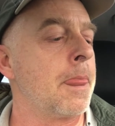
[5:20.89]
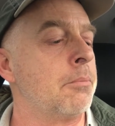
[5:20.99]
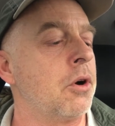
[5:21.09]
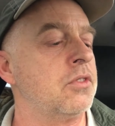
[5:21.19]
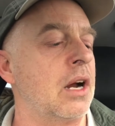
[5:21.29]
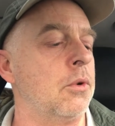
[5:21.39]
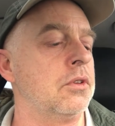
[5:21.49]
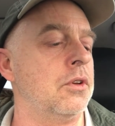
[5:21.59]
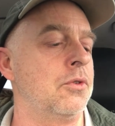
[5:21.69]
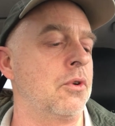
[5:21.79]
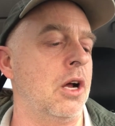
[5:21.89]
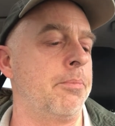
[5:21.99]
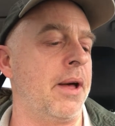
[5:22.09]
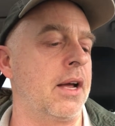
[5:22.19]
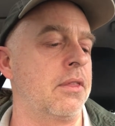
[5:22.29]
Prozac was a new drug
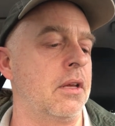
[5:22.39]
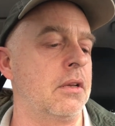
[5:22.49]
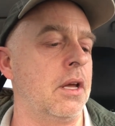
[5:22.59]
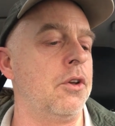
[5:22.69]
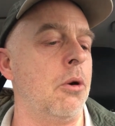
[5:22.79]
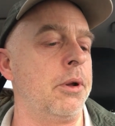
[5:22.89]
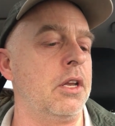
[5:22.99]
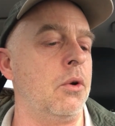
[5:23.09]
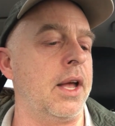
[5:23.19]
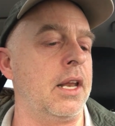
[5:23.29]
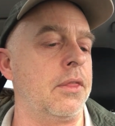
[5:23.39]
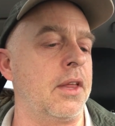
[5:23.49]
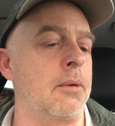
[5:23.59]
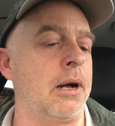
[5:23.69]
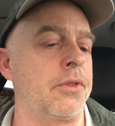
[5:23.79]
back then, and nobody knew
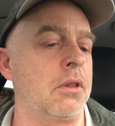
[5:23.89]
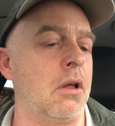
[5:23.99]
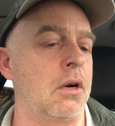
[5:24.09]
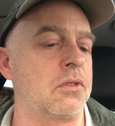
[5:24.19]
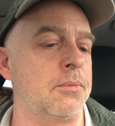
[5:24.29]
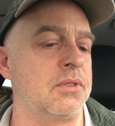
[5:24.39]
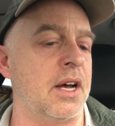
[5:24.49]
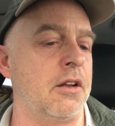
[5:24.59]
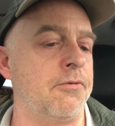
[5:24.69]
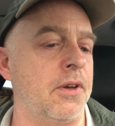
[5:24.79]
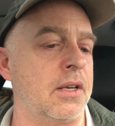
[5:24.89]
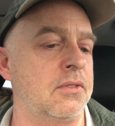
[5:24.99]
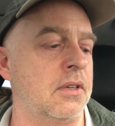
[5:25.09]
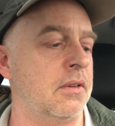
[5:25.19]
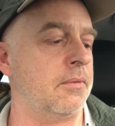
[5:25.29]
anything about the long-term side
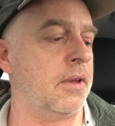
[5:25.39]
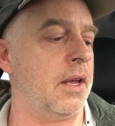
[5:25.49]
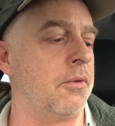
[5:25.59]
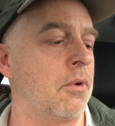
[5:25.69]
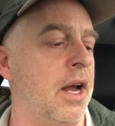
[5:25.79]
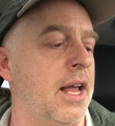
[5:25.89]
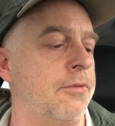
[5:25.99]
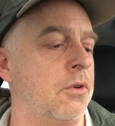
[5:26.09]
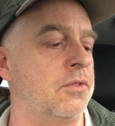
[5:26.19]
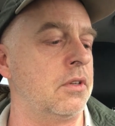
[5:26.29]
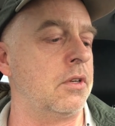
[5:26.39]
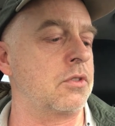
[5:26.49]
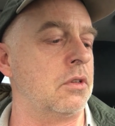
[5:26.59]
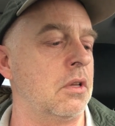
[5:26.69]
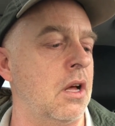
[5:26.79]
effects. And right after its
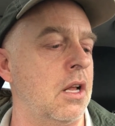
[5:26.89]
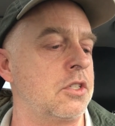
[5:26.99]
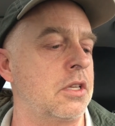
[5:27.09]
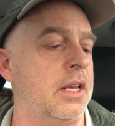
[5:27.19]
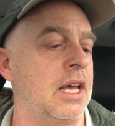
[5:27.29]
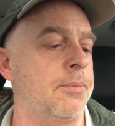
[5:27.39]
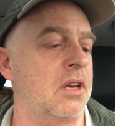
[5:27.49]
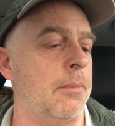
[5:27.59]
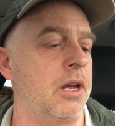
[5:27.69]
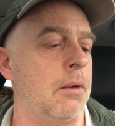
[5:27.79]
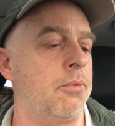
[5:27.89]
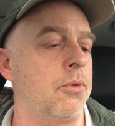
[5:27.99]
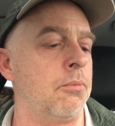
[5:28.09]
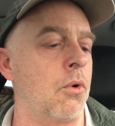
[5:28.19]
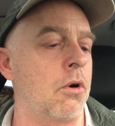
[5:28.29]
initial launch, they kept coming up with
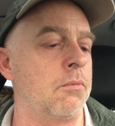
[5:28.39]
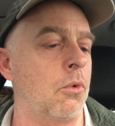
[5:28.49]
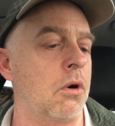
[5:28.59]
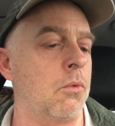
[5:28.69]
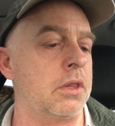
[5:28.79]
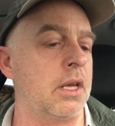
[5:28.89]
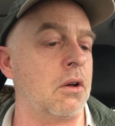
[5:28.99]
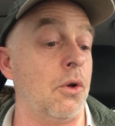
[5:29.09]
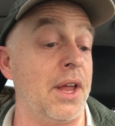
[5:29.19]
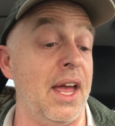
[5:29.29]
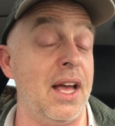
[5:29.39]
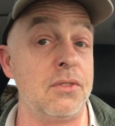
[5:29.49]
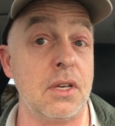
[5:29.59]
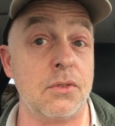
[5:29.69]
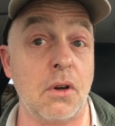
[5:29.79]
more and more what they called
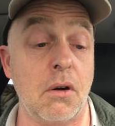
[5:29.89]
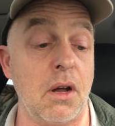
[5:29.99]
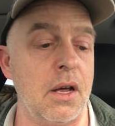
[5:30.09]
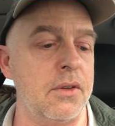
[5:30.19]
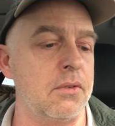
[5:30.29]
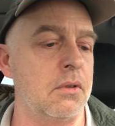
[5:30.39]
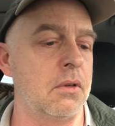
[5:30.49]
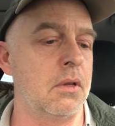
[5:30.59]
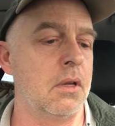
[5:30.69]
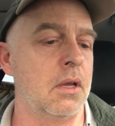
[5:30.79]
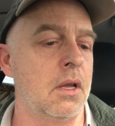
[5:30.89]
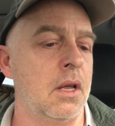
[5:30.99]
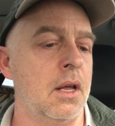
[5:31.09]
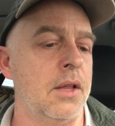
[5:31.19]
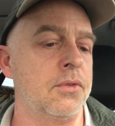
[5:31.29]
SSRIs,
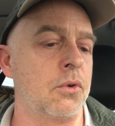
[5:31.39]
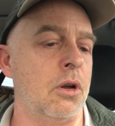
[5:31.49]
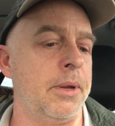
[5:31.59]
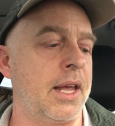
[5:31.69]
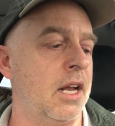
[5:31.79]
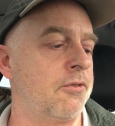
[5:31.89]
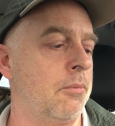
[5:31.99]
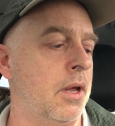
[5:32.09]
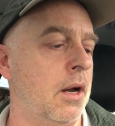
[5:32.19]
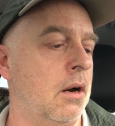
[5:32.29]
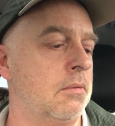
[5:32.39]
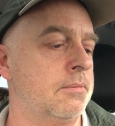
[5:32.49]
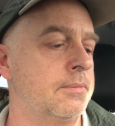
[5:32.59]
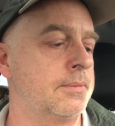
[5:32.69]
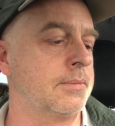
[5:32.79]
and the story began from there.
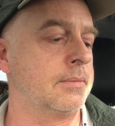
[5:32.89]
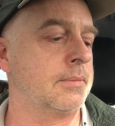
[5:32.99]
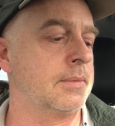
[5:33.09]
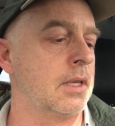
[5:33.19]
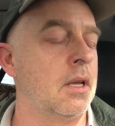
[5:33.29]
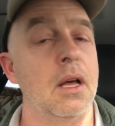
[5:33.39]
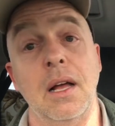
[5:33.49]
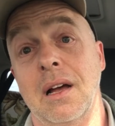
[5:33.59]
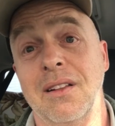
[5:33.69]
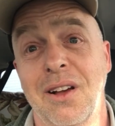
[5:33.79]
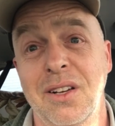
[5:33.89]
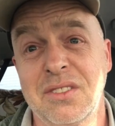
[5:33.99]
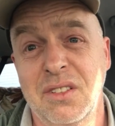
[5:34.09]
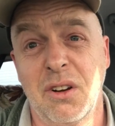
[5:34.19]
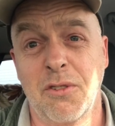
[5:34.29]
I got lost in
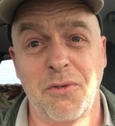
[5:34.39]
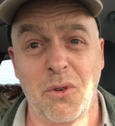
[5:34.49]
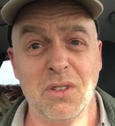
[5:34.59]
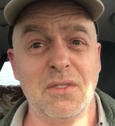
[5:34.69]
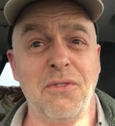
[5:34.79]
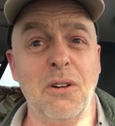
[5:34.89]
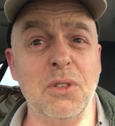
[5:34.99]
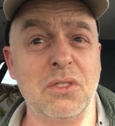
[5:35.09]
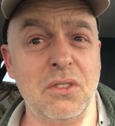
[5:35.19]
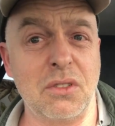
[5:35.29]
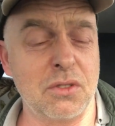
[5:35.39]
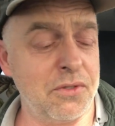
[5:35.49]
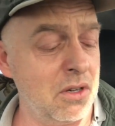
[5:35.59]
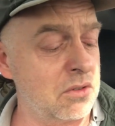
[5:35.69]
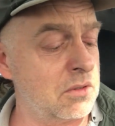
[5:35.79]
the dark forest of pharmaceuticals,
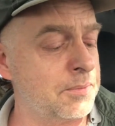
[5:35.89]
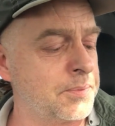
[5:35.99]
folks.